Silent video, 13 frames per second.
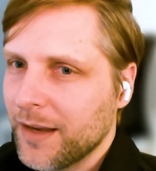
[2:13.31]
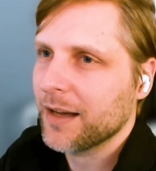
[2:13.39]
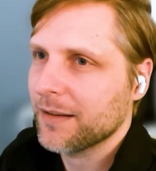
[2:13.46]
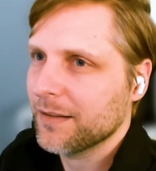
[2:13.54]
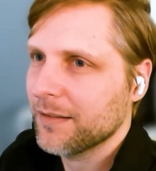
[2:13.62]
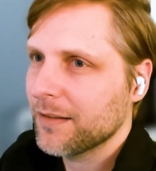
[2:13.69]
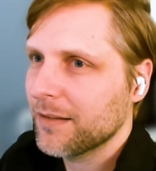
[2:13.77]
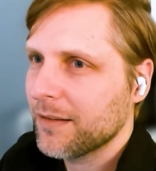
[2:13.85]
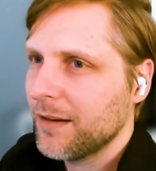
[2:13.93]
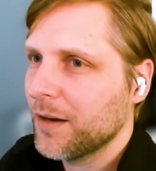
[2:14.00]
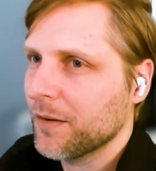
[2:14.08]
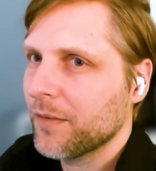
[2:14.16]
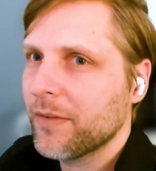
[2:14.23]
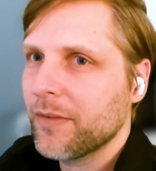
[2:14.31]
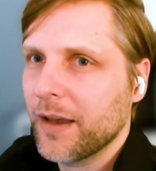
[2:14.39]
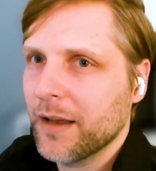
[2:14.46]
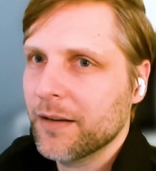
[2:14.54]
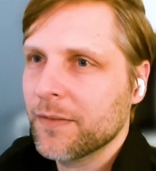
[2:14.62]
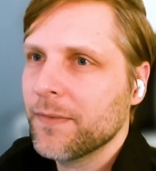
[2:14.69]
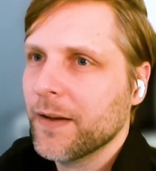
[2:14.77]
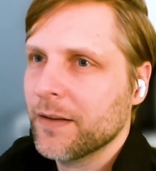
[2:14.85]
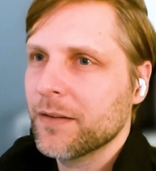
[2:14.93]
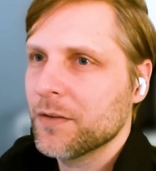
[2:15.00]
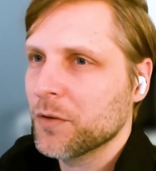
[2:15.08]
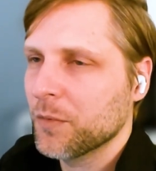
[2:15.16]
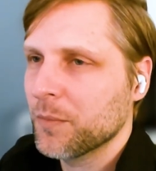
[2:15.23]
and say it
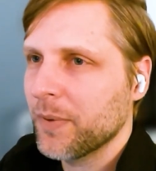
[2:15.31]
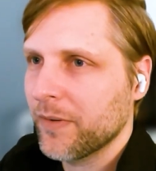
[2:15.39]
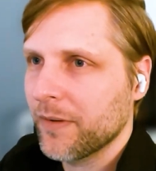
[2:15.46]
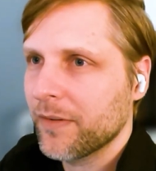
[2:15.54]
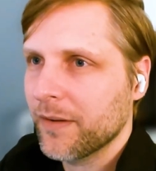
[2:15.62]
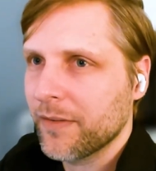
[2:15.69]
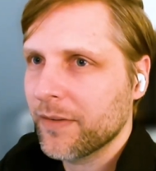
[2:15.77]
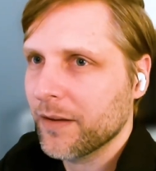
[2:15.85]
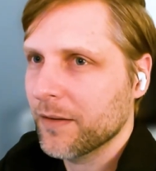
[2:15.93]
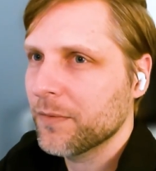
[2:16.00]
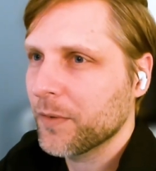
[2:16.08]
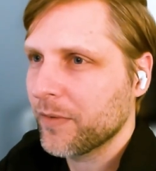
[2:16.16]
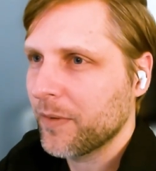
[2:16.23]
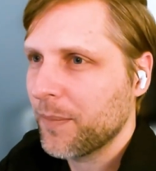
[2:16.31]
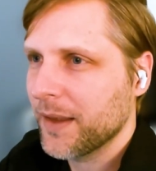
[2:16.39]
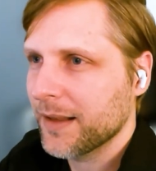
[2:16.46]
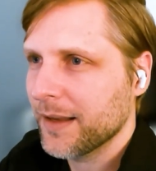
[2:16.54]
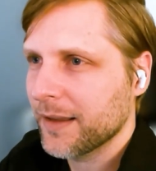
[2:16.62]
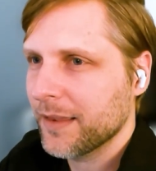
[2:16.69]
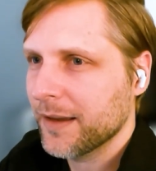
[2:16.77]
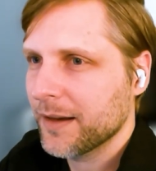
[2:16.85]
affected your business itself or something like